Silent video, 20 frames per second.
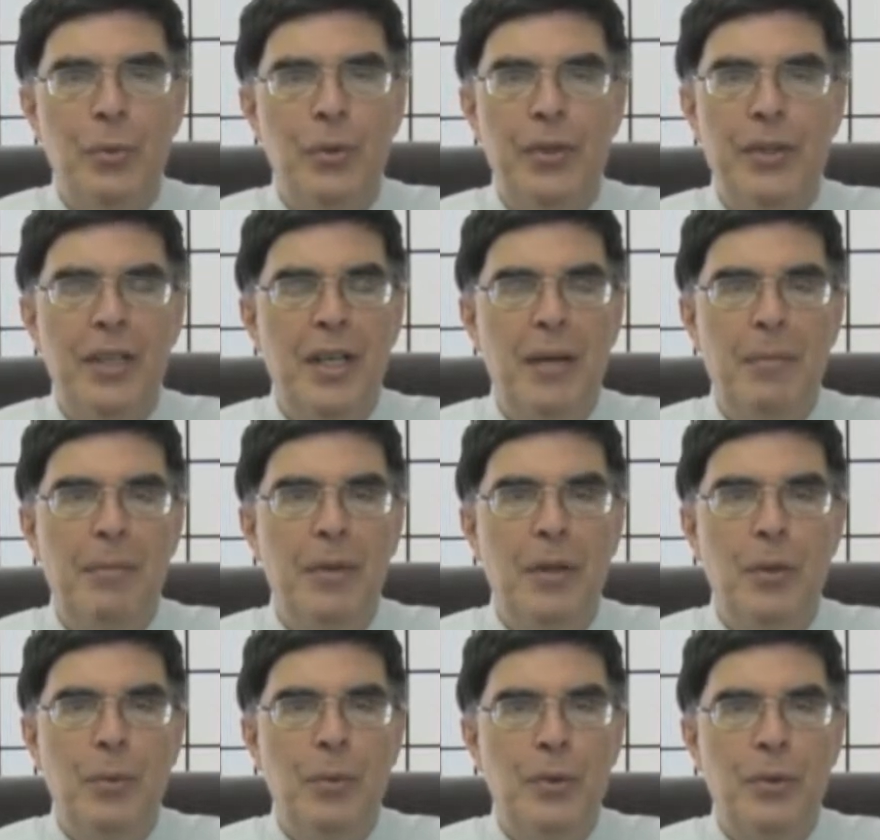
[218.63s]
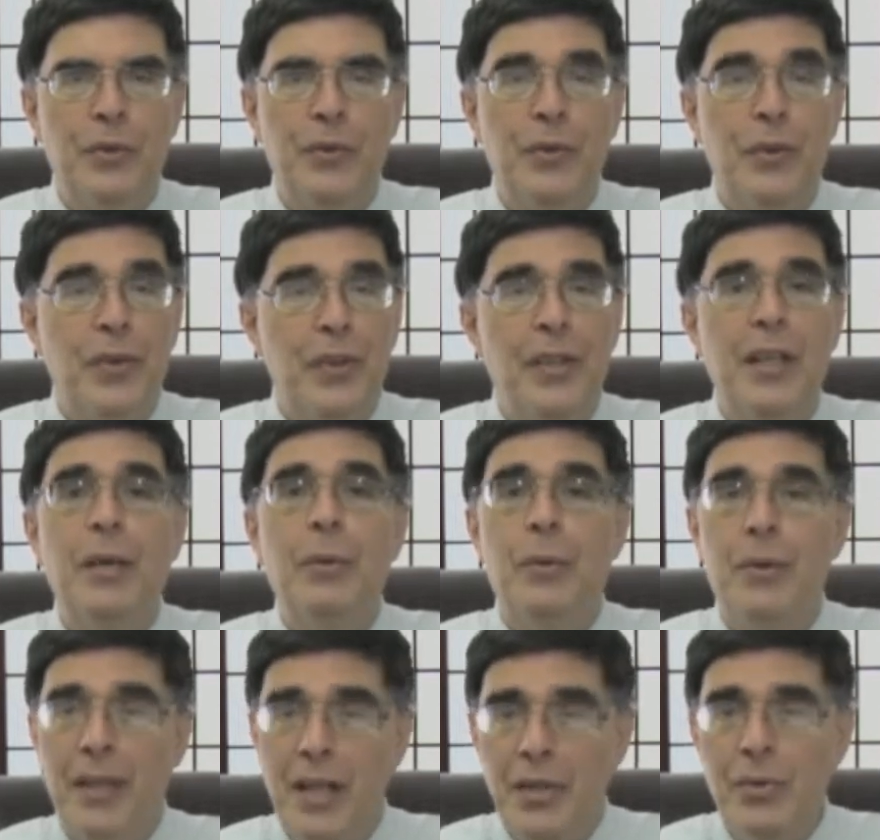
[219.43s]
Wouldn't that be a wonderful
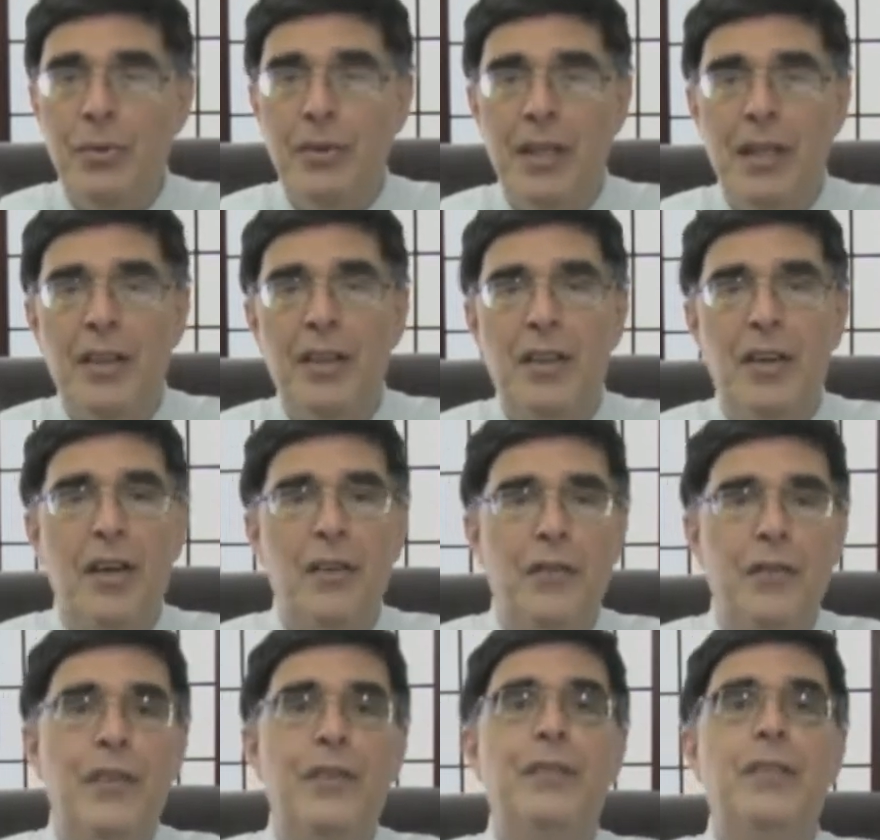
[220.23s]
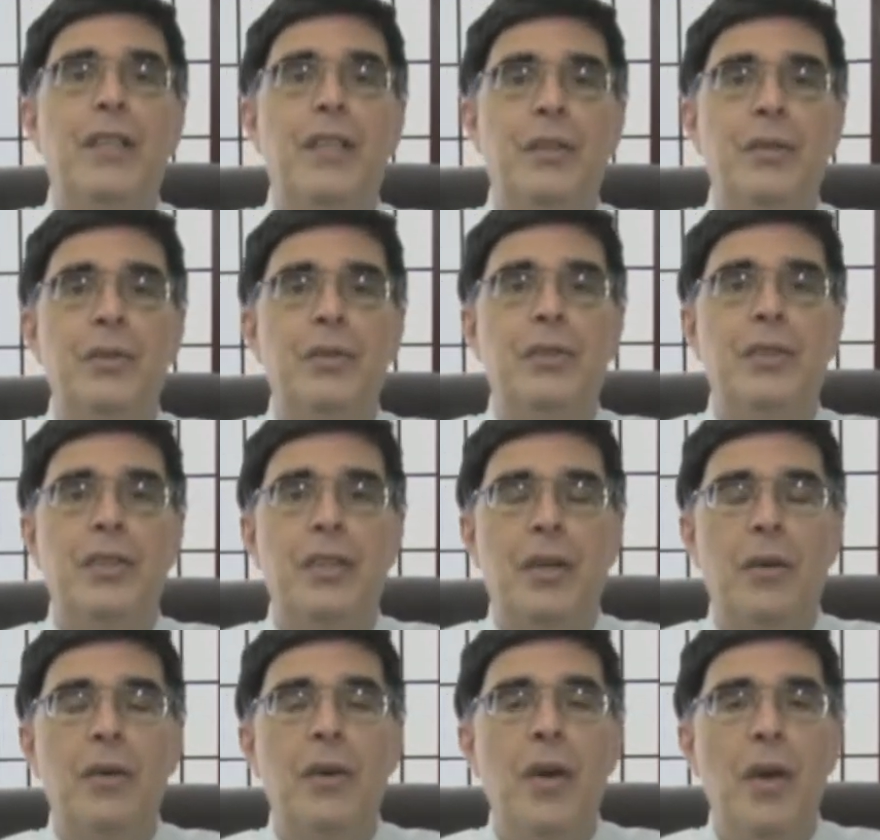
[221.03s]
thing? Well, that's what they thought 50 years
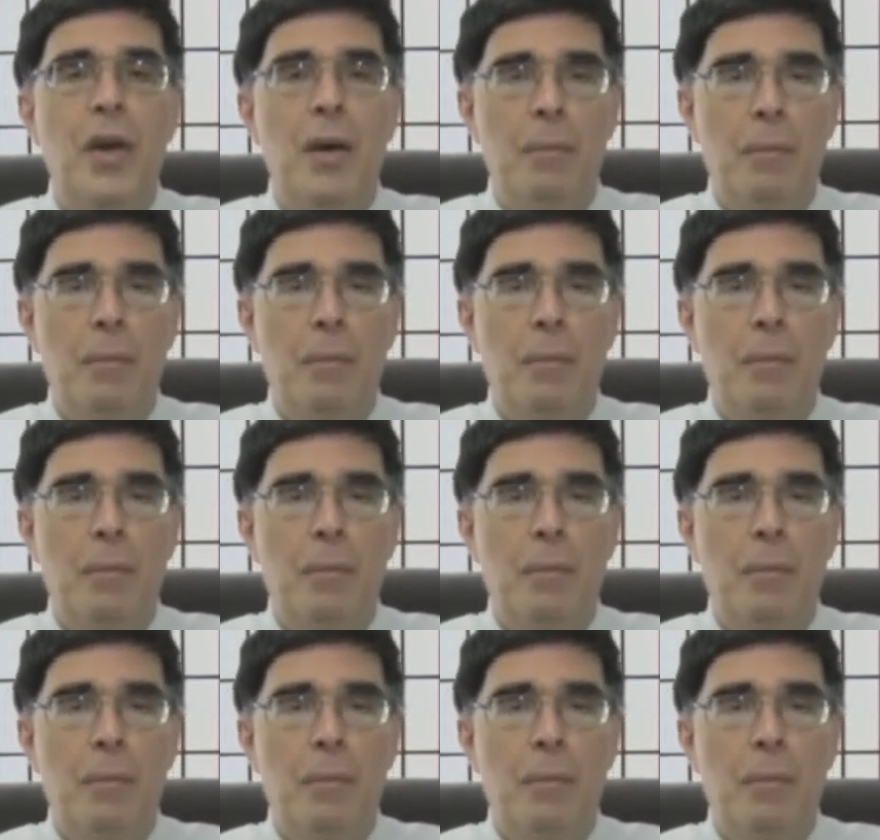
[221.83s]
ago.